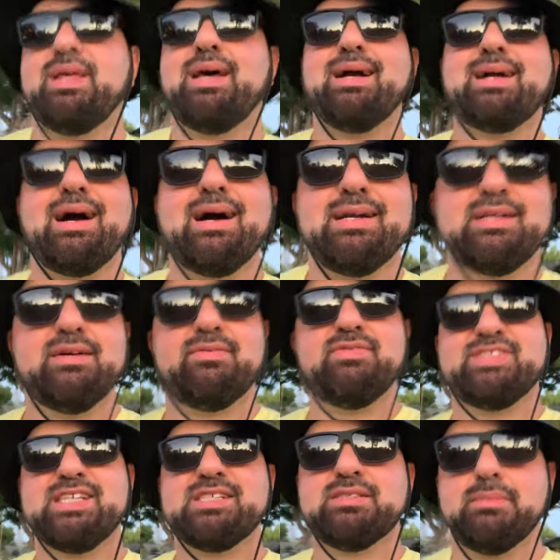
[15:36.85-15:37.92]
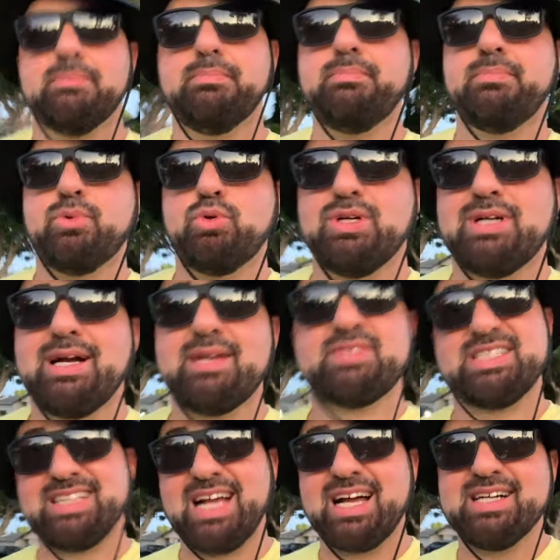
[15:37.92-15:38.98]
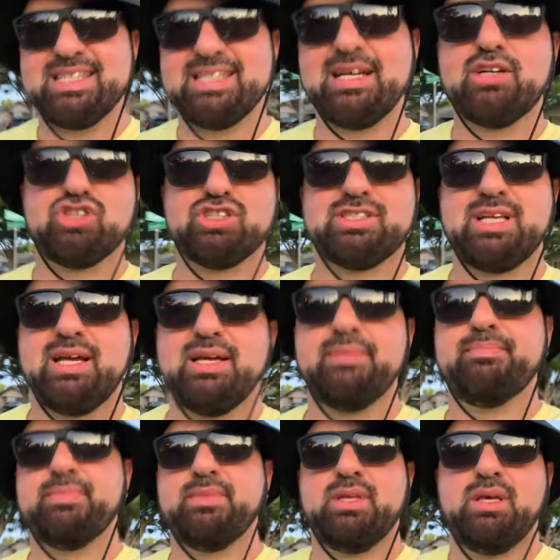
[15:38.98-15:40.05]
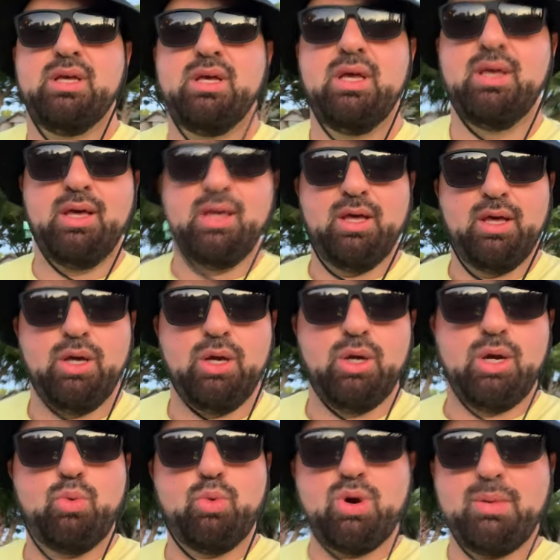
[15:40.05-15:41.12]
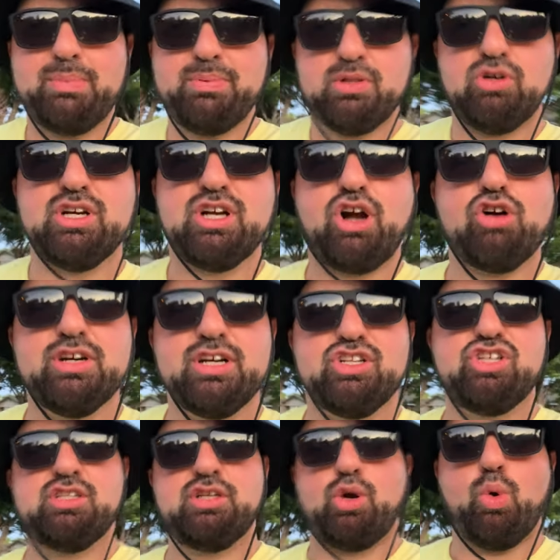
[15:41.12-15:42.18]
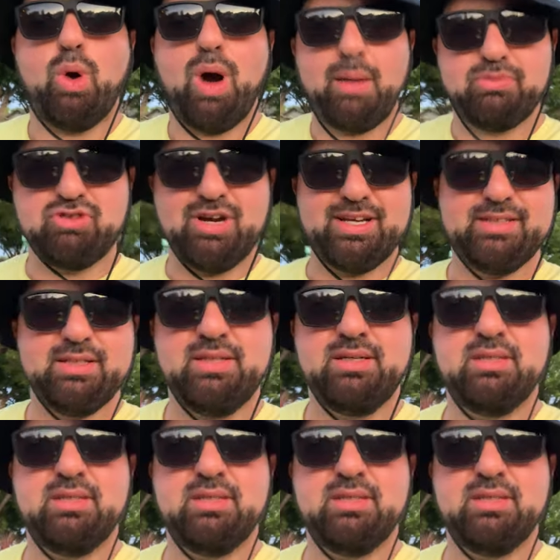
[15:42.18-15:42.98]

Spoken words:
a kind of system or a kind of society, I should say, where people are encouraged to cooperate